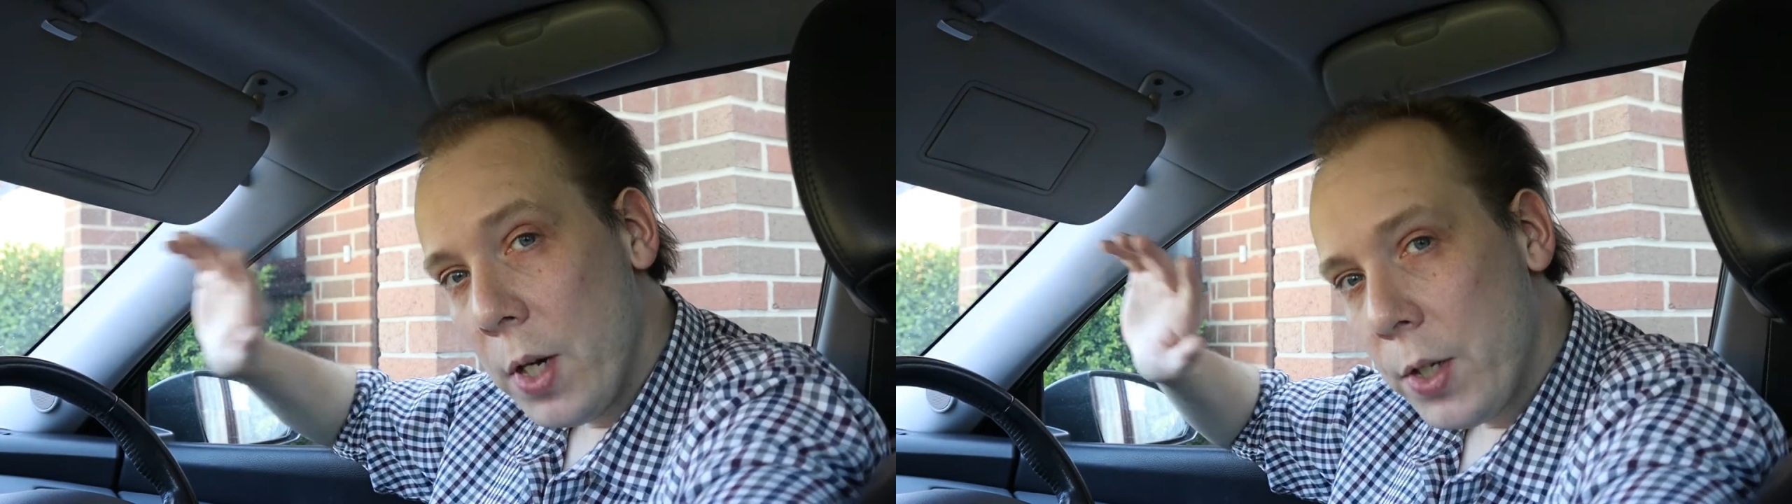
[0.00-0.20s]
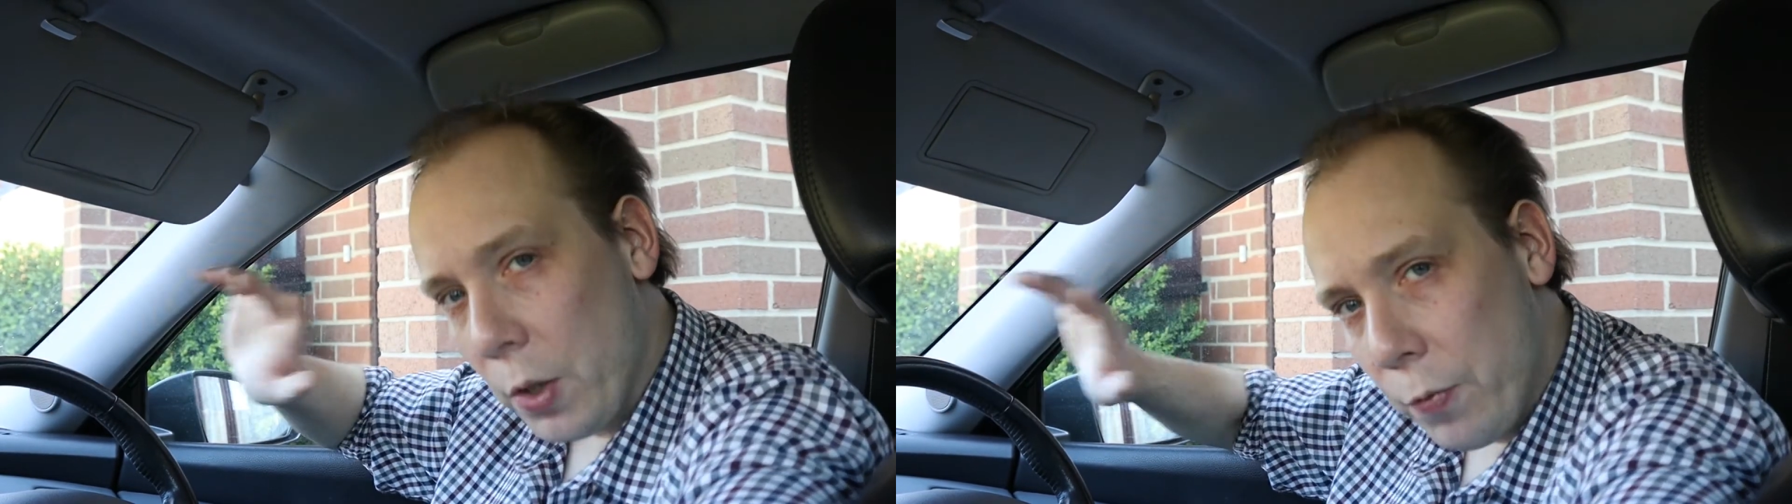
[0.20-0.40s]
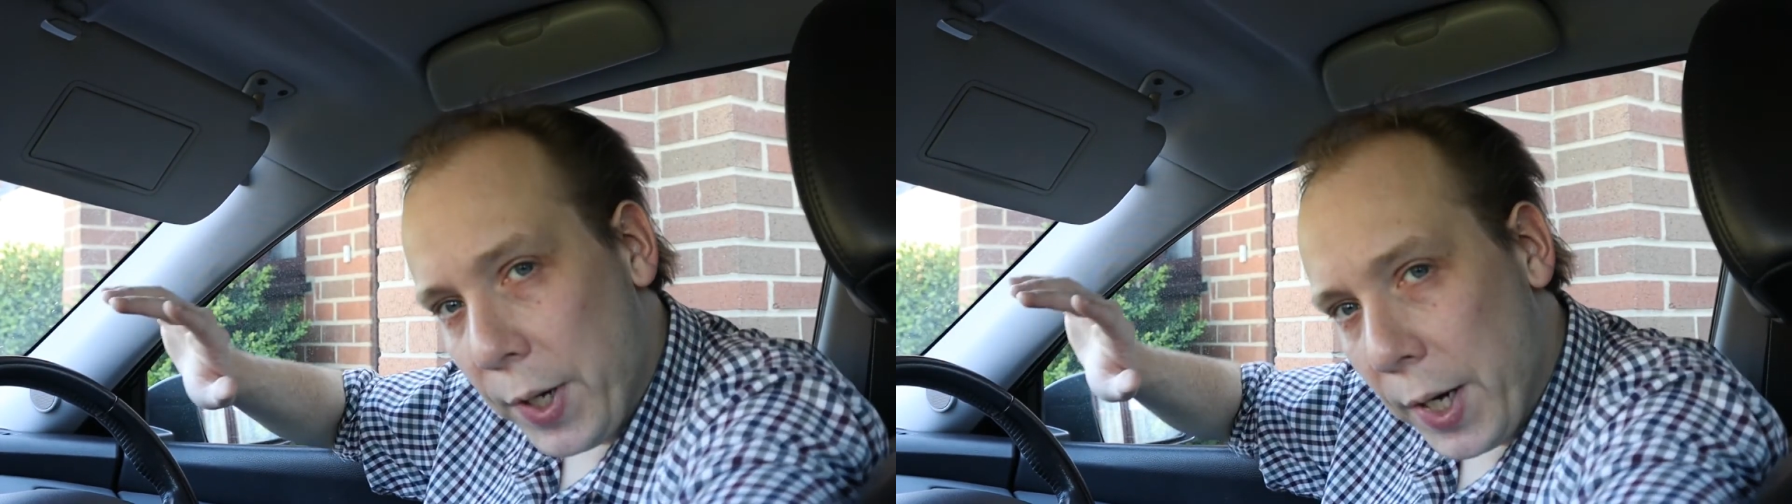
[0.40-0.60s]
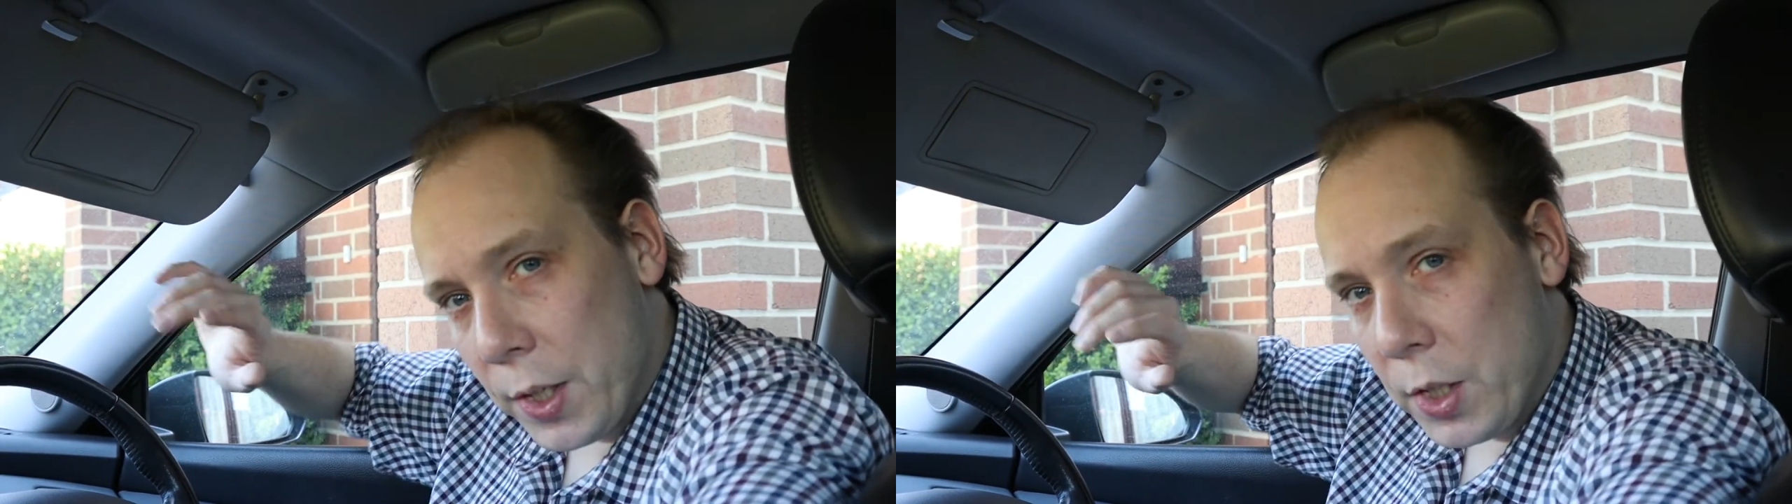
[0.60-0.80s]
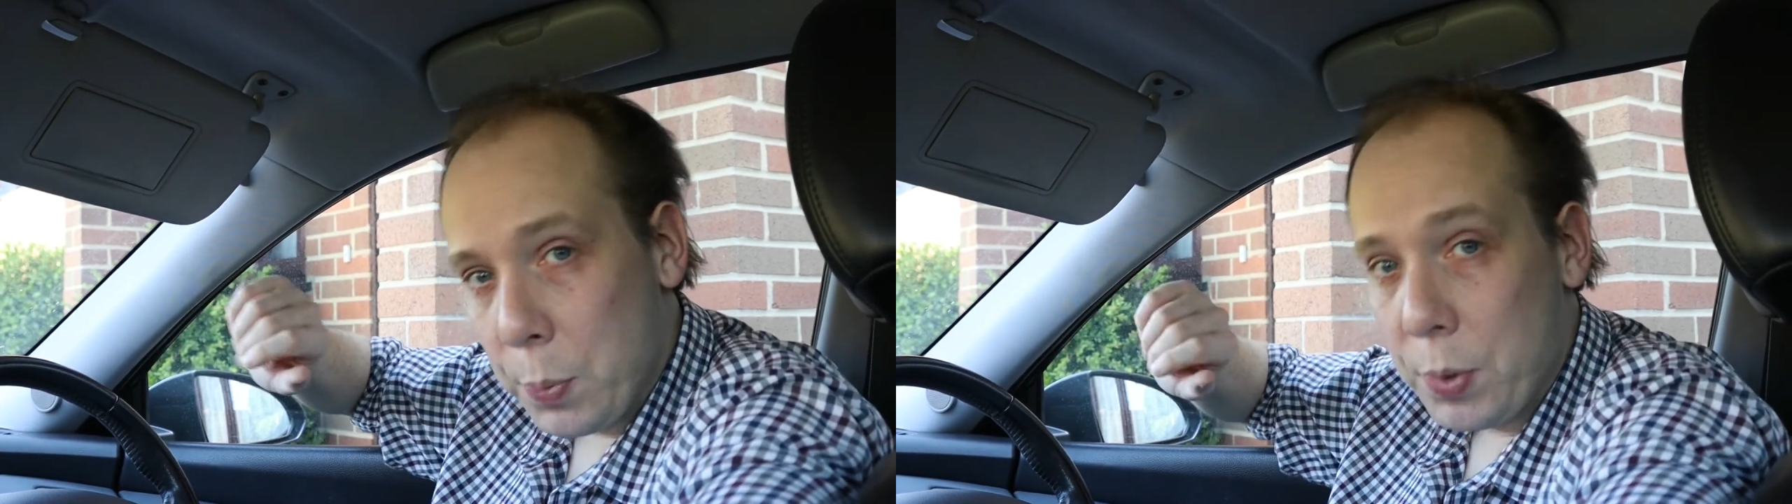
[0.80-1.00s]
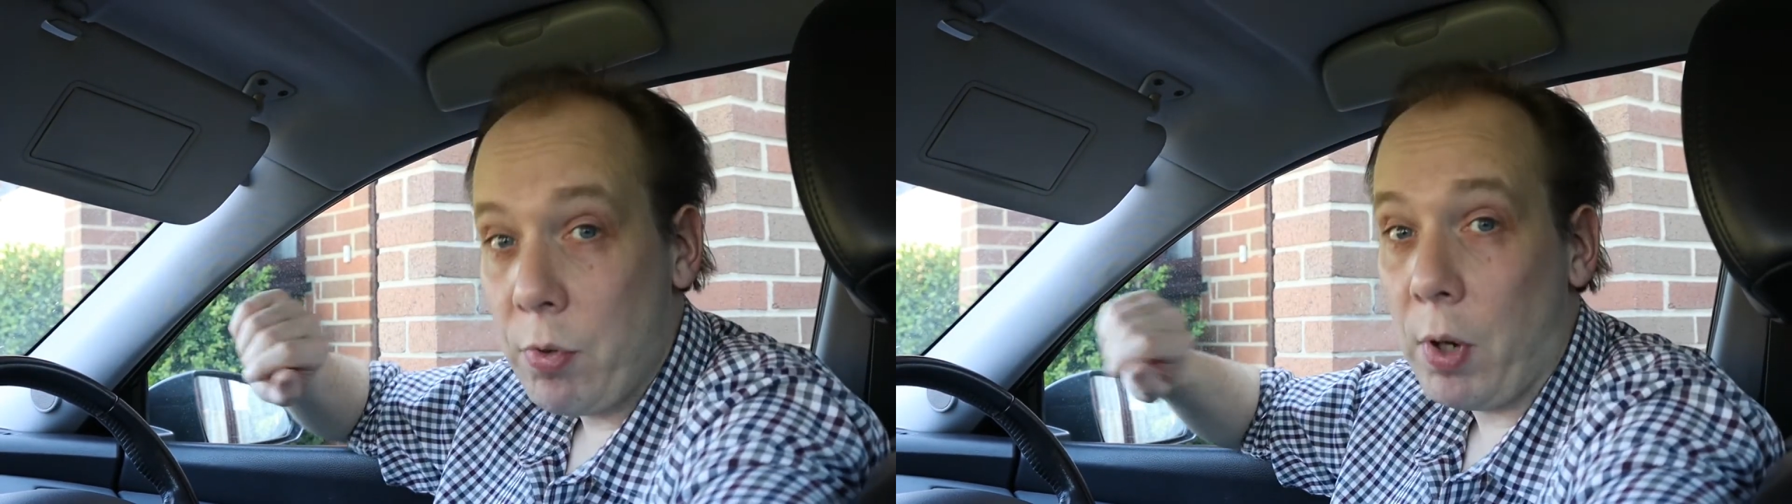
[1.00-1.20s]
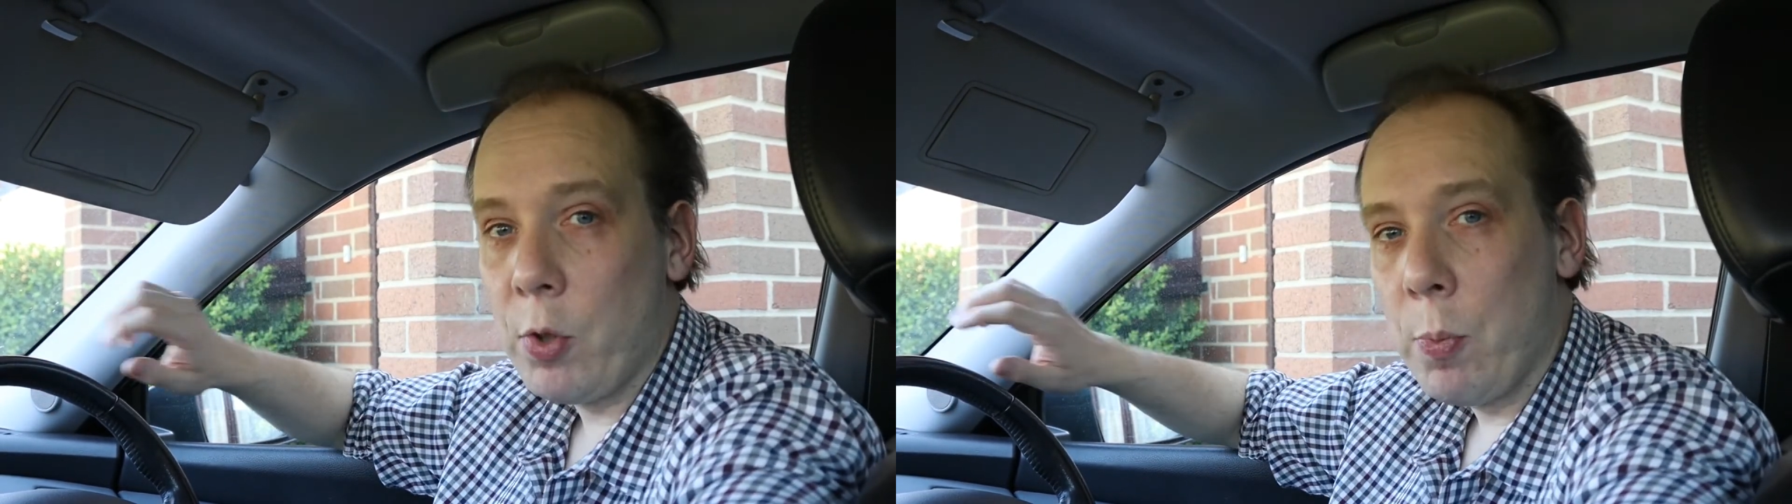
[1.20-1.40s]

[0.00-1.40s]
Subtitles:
don't forget to subscribe to